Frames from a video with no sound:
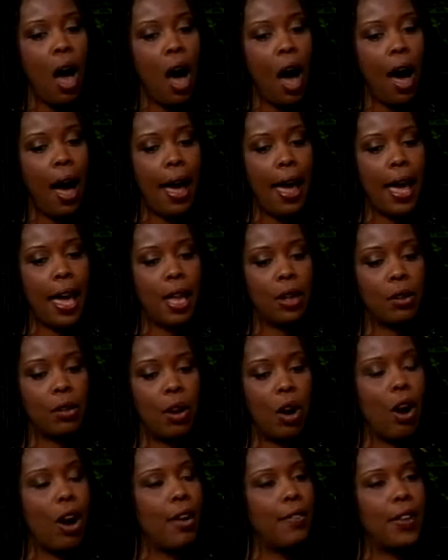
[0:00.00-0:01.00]
I had
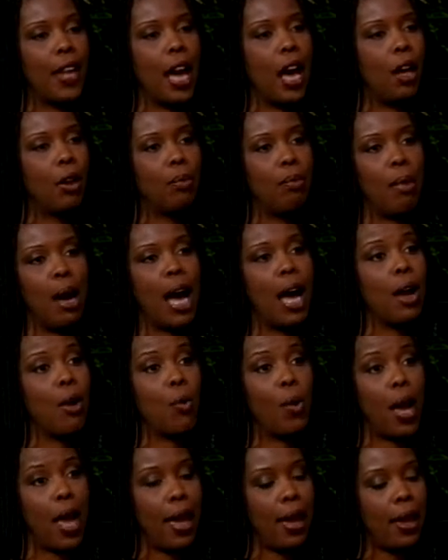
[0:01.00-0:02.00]
carved out my
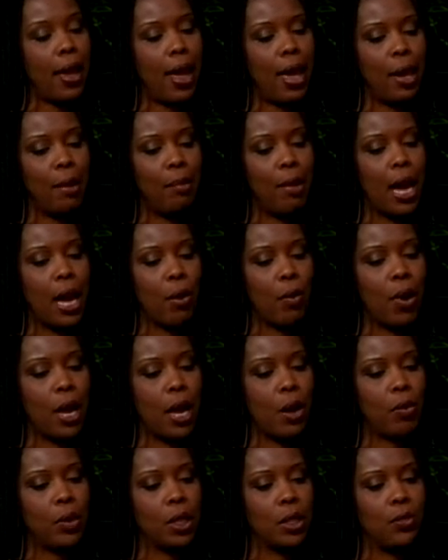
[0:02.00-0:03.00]
way, and my
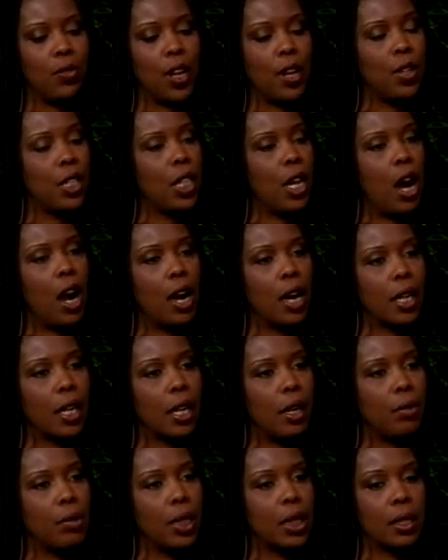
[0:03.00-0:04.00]
way was very dark.
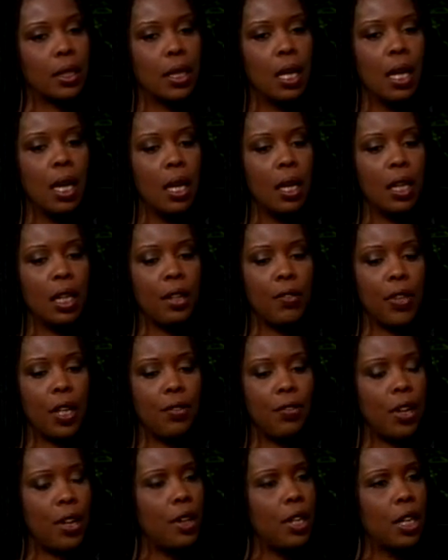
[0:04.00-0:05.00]
I was living
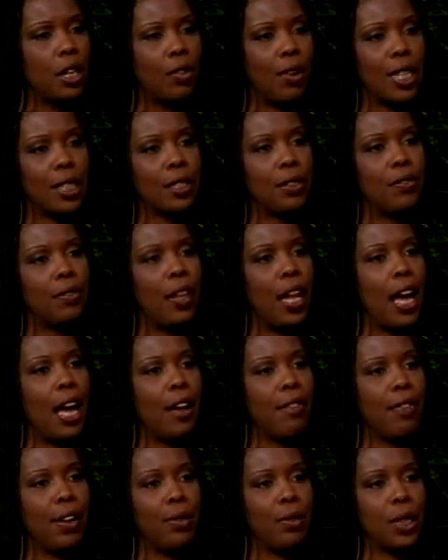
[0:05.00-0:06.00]
a very aggressive
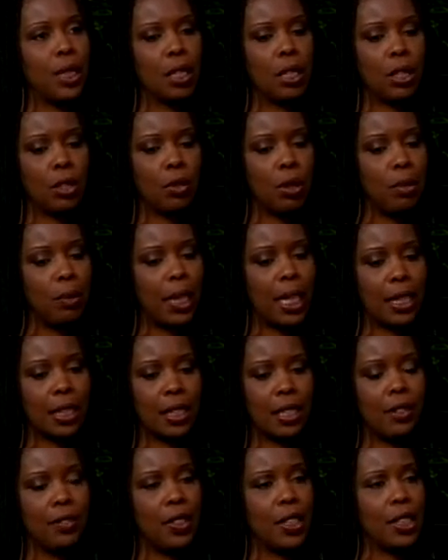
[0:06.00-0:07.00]
life. I was in criminal
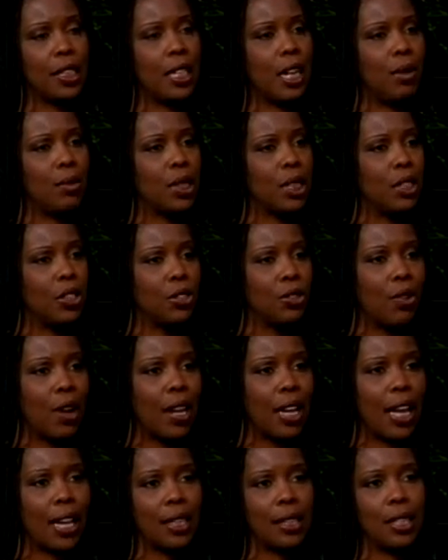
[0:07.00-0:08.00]
activity, I was in
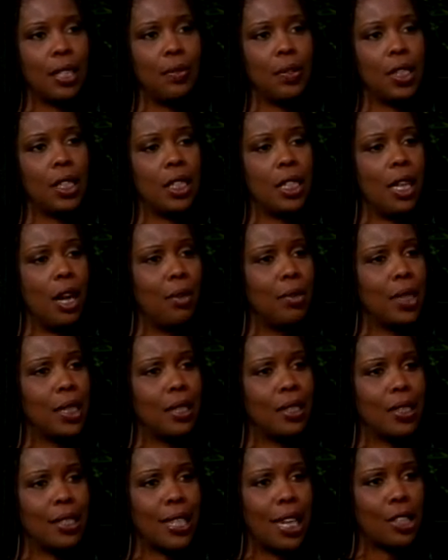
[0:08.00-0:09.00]
drug activity, I was
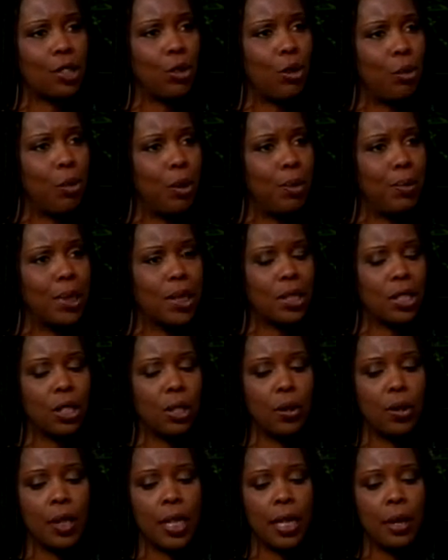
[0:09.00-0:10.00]
in sexual
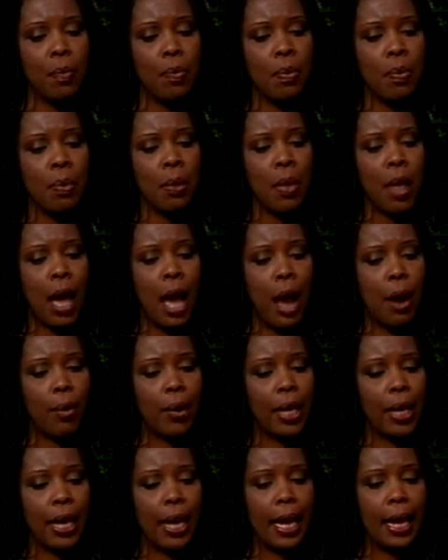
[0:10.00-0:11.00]
promiscuity. I
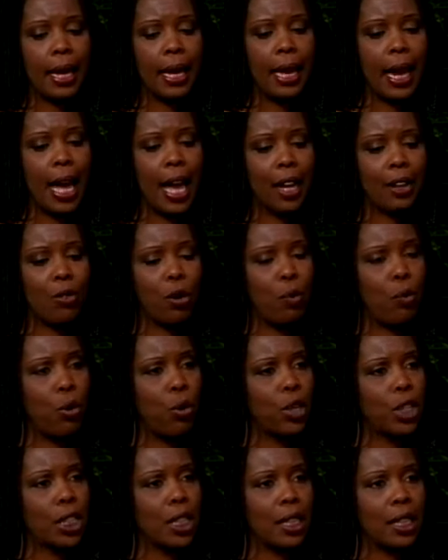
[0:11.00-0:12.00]
went in and out of
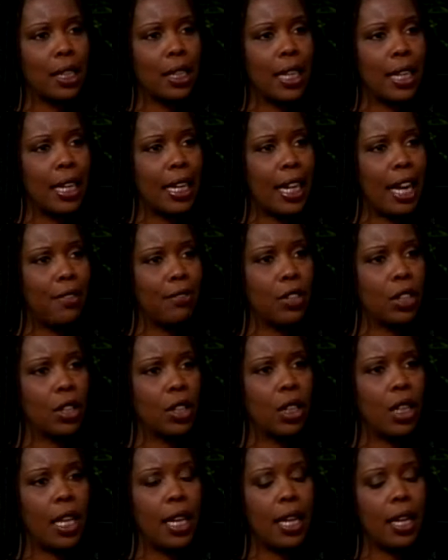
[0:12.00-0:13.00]
abortion clinic after
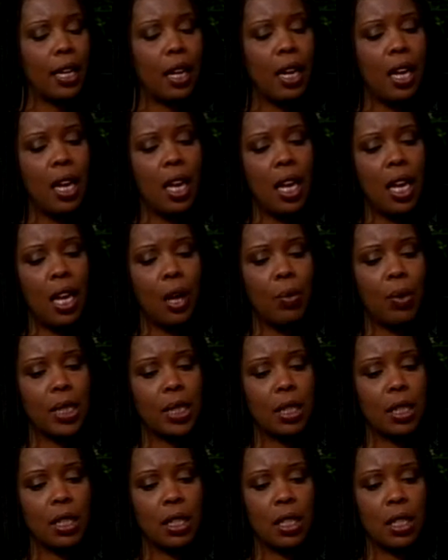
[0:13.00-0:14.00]
clinic. It
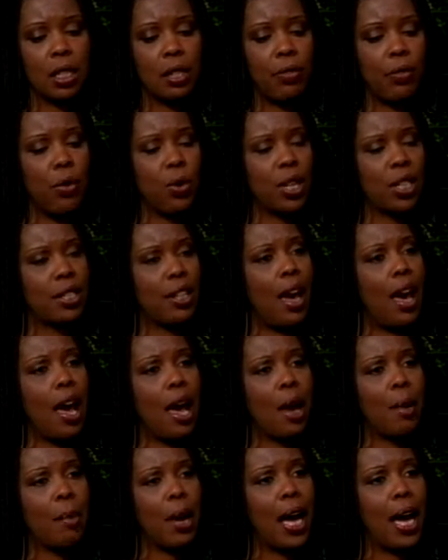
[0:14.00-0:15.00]
wasn't until the fourth
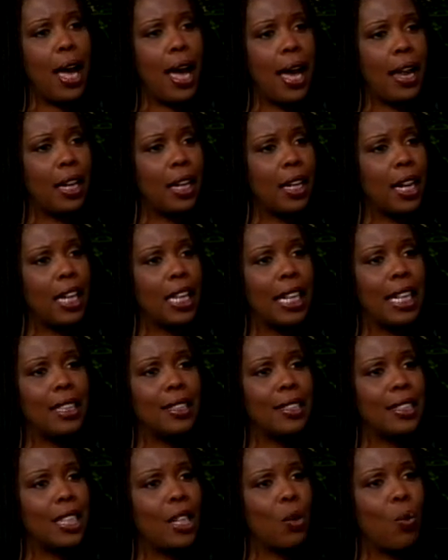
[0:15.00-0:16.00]
time I had a gut
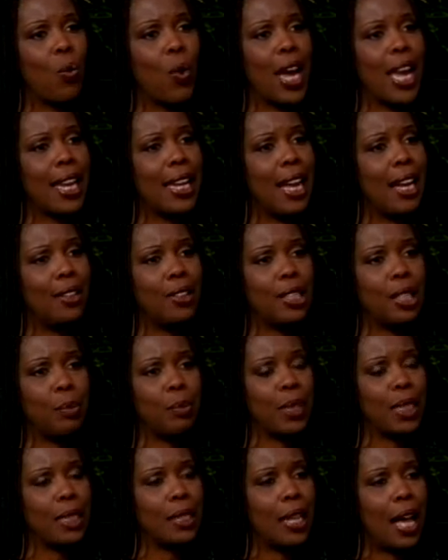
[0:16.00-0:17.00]
instinct way down
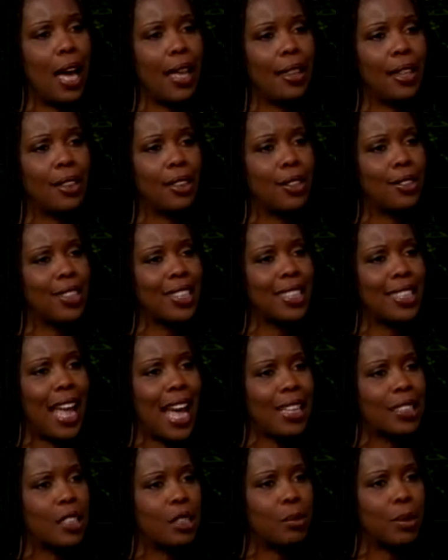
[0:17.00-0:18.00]
deep inside that there just
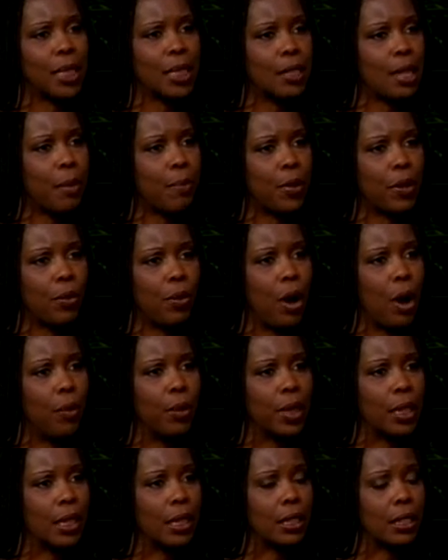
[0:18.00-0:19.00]
has to be something wrong
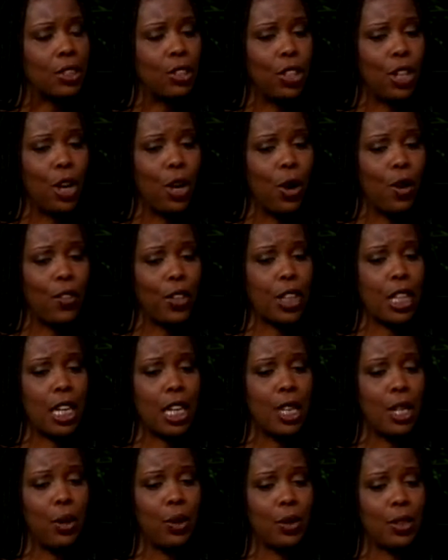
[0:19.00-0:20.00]
with this. You know,
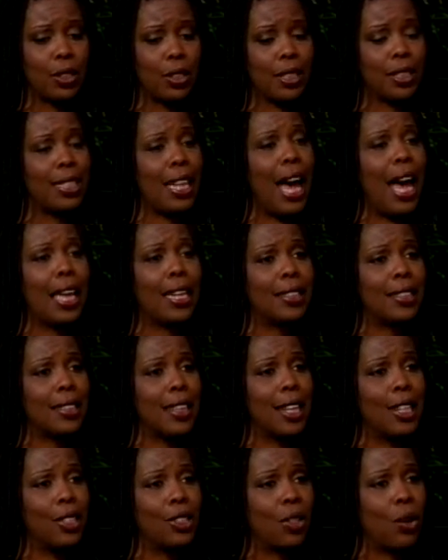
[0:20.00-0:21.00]
everything in the society
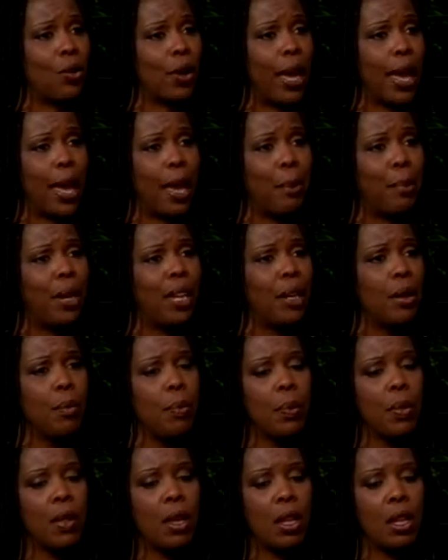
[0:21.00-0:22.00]
said it's okay, but,
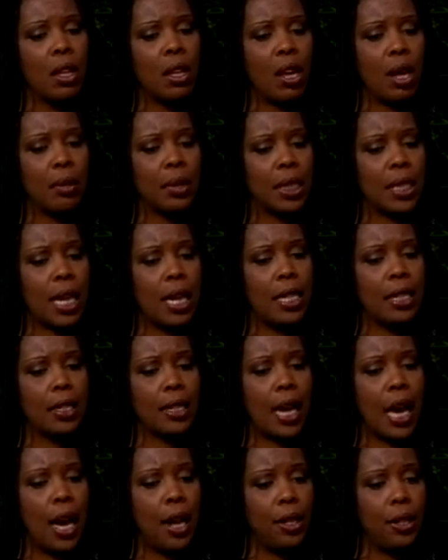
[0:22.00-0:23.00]
you know, I was getting
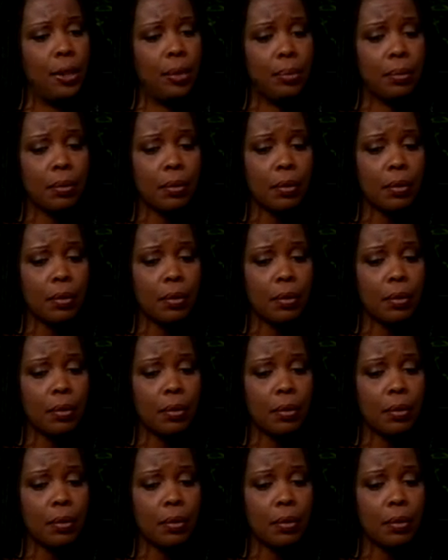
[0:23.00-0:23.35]
tired.